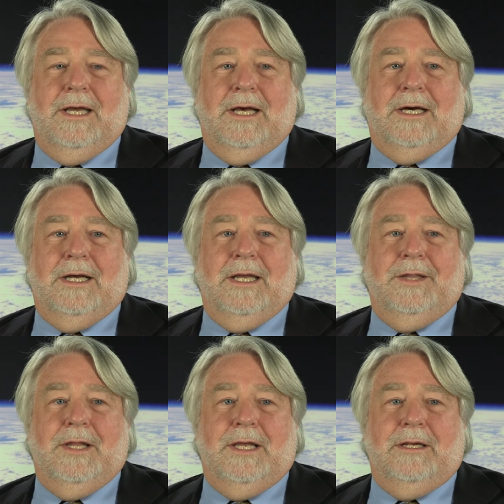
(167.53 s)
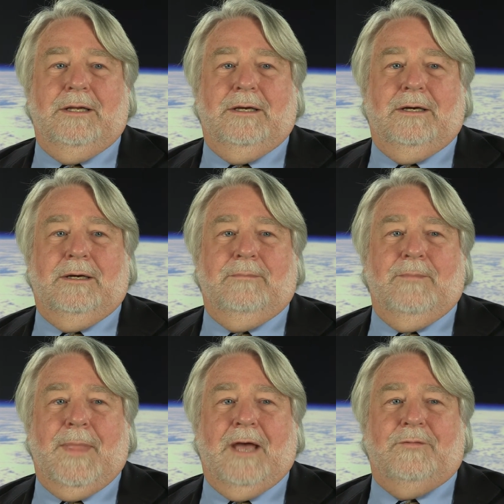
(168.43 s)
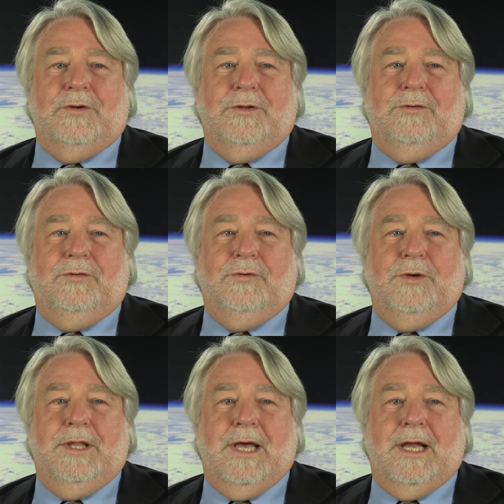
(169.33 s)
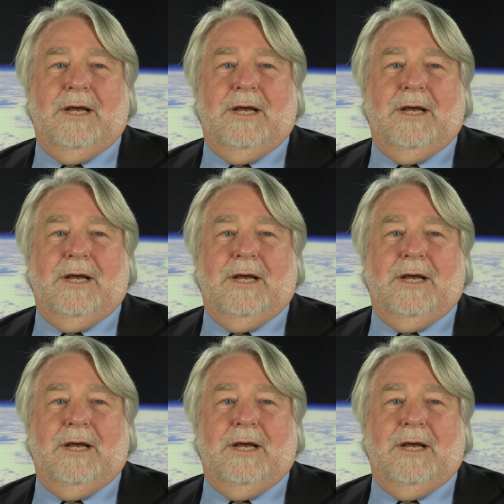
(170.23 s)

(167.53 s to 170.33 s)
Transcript: Uh, and then um, after doing that,